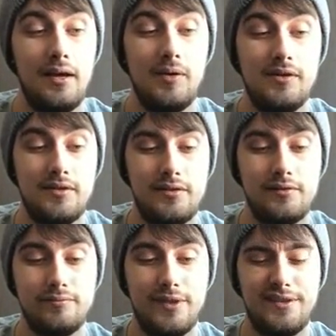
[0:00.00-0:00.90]
We
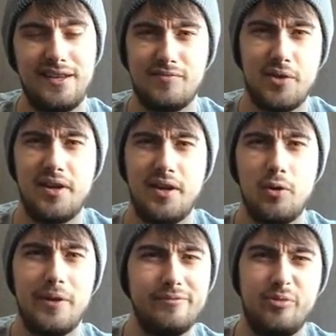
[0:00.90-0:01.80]
uh, we stayed in Rodeo
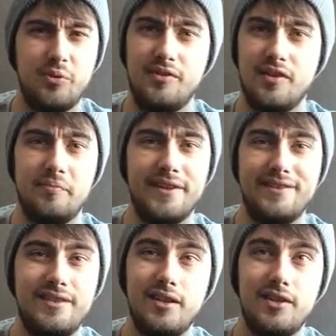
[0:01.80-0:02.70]
about 45
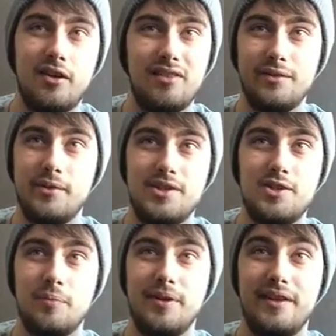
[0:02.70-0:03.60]
minutes. You know, you can't really do any
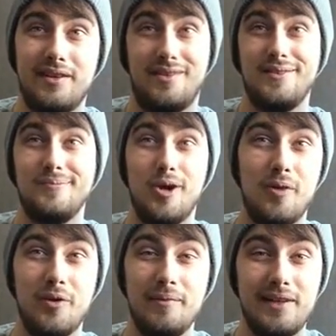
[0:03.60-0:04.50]
shopping there because I'm not a
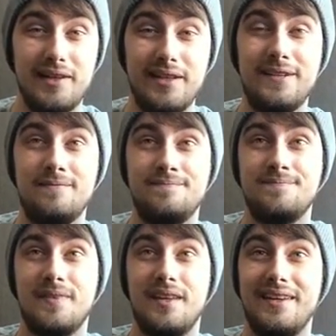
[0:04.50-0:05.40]
multi-millionaire.
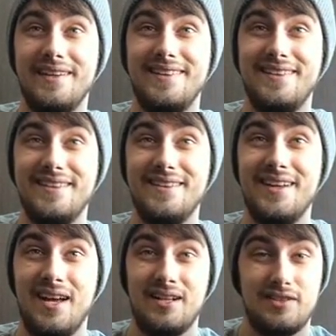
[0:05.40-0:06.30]
And uh,
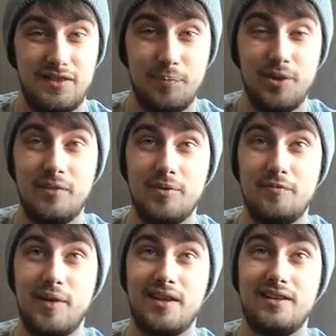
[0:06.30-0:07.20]
just to put it in
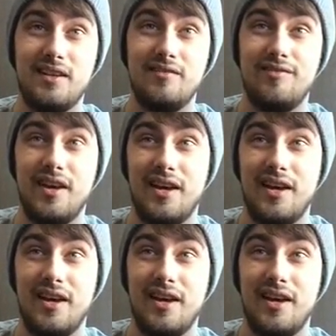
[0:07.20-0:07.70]
perspective,